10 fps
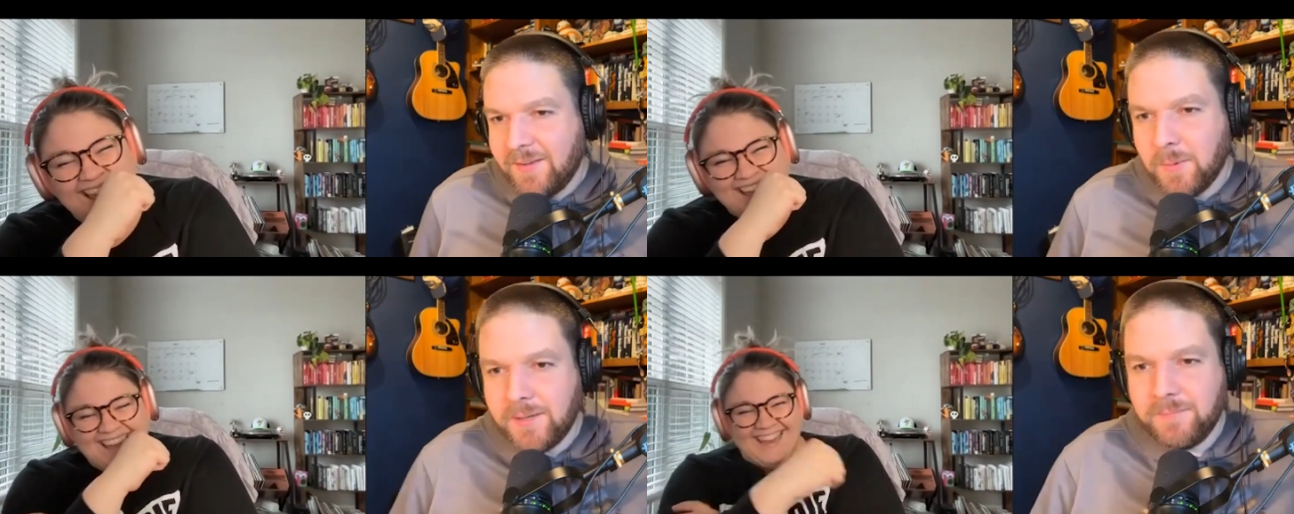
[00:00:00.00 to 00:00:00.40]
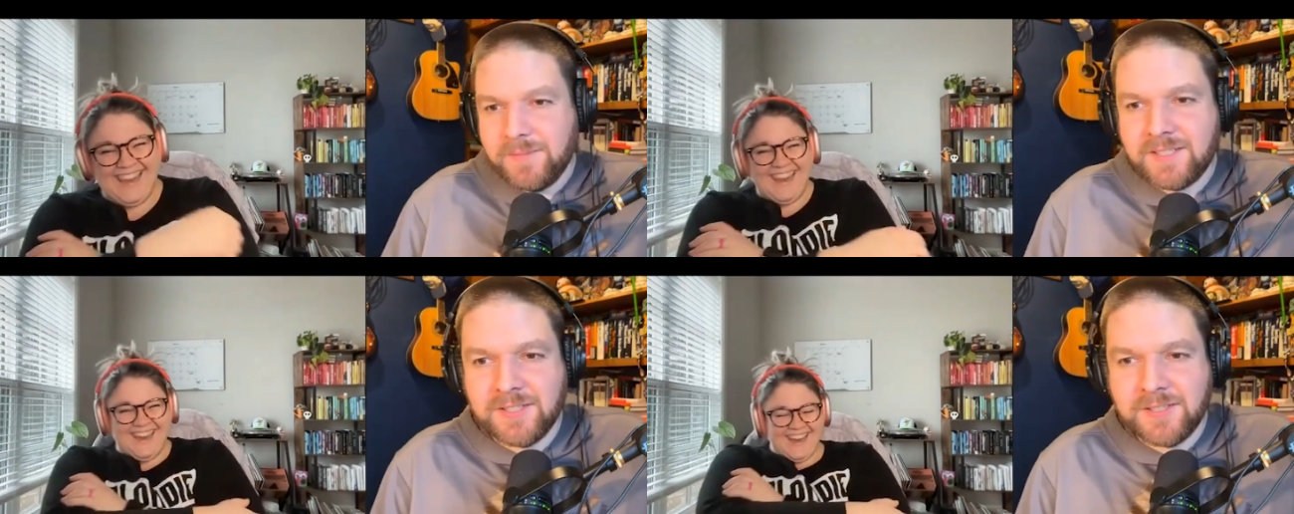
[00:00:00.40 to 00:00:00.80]
Speaker 1: well,
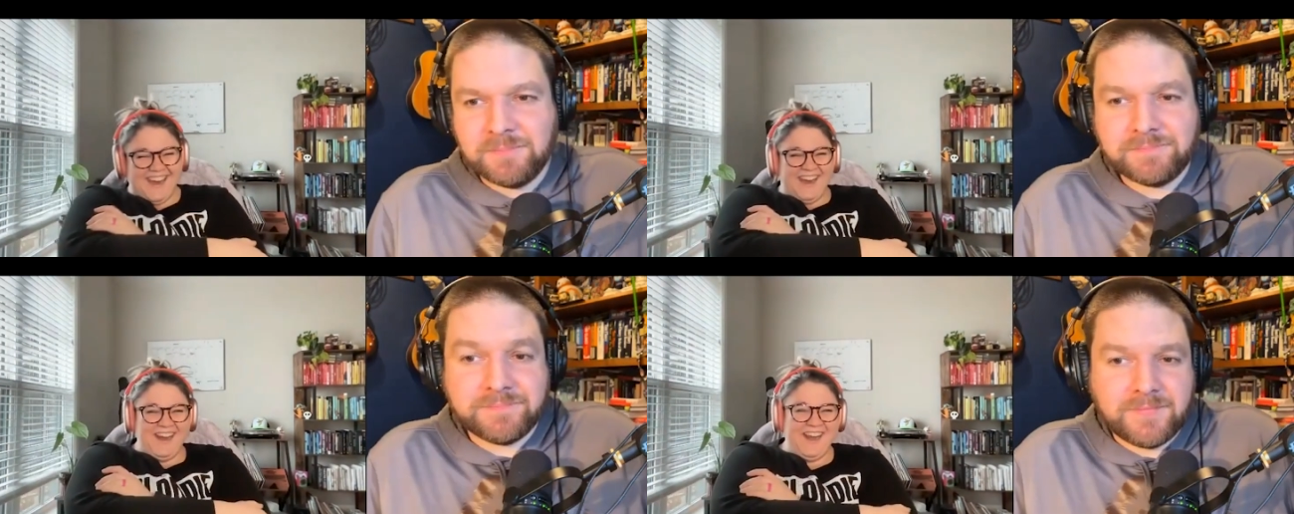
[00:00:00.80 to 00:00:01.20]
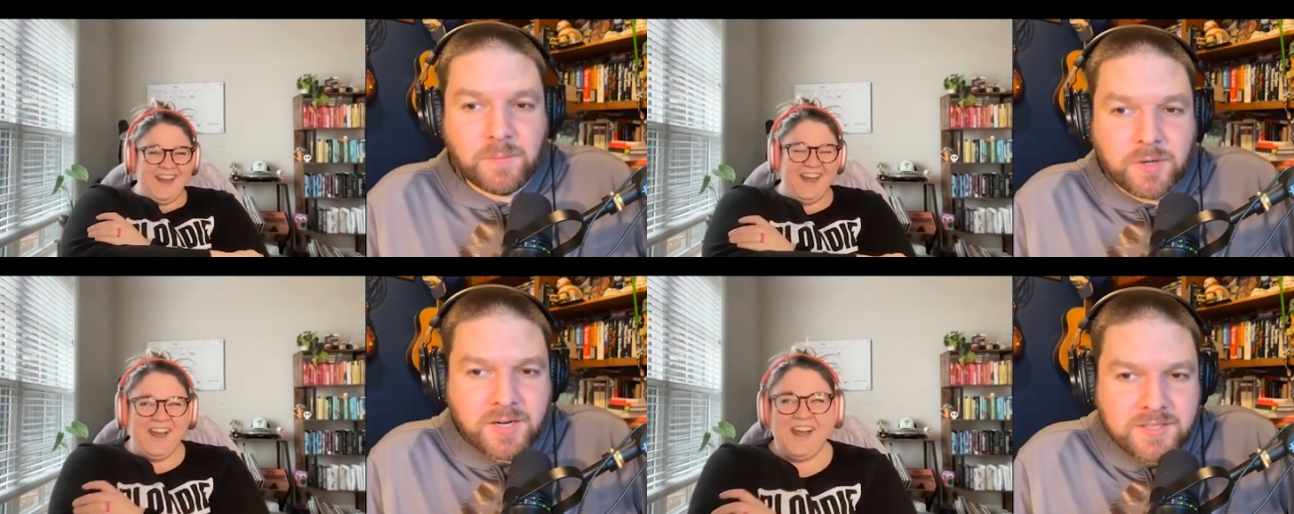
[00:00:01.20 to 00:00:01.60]
listener,
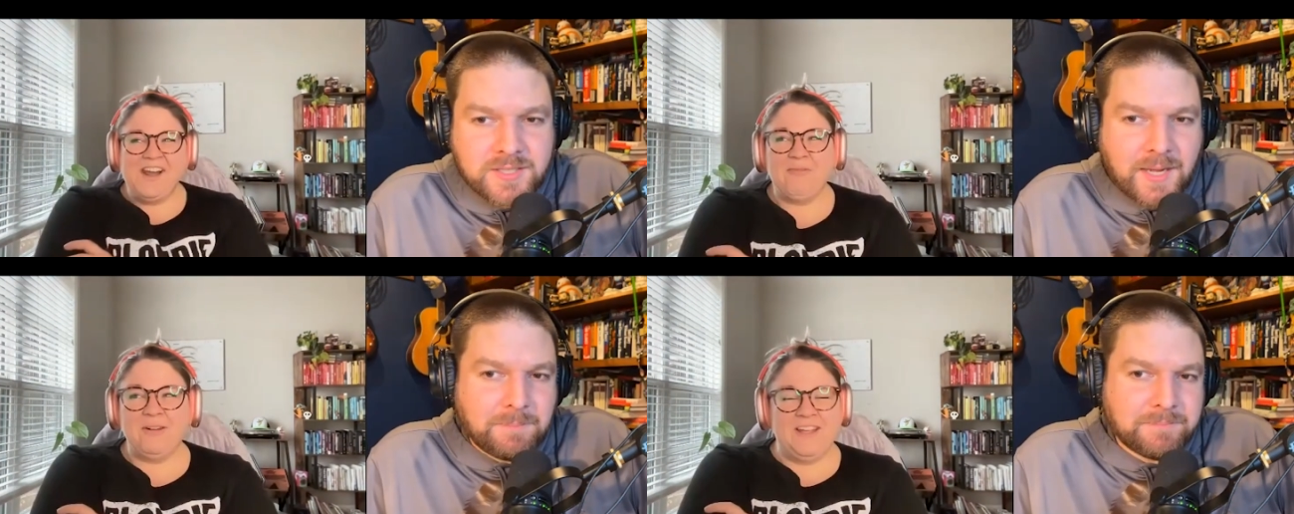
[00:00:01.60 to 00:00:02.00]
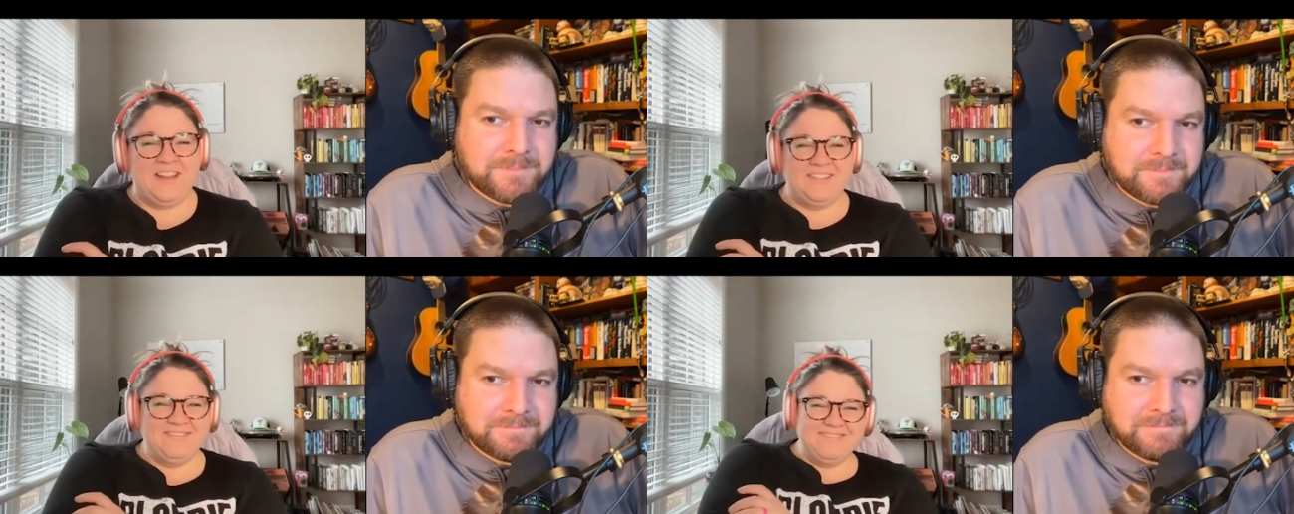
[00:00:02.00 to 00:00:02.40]
we're gonna stop. We're
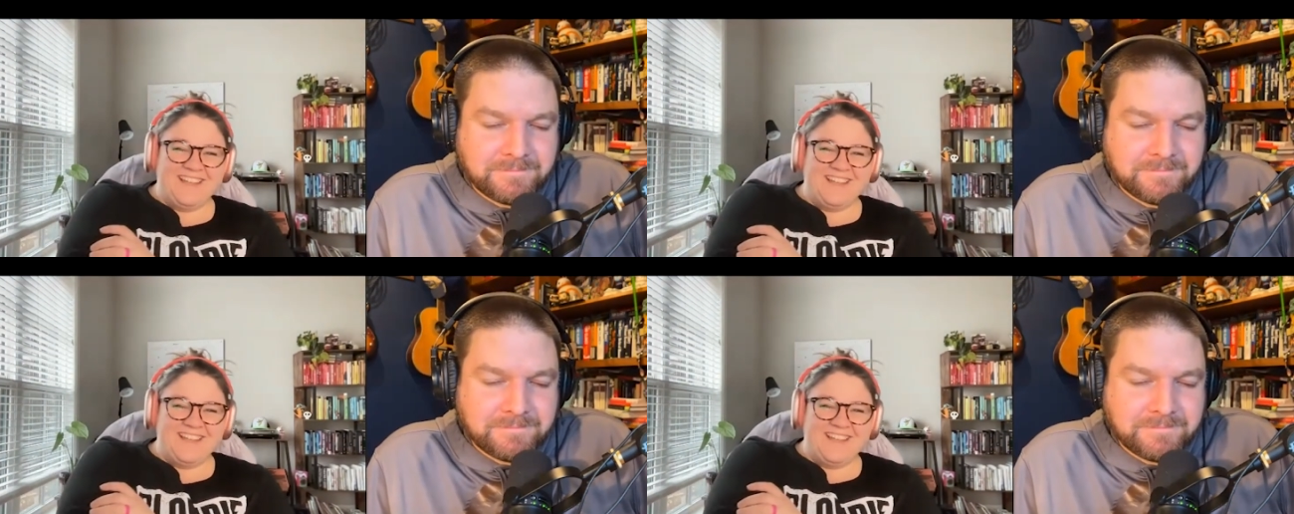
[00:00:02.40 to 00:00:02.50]
done.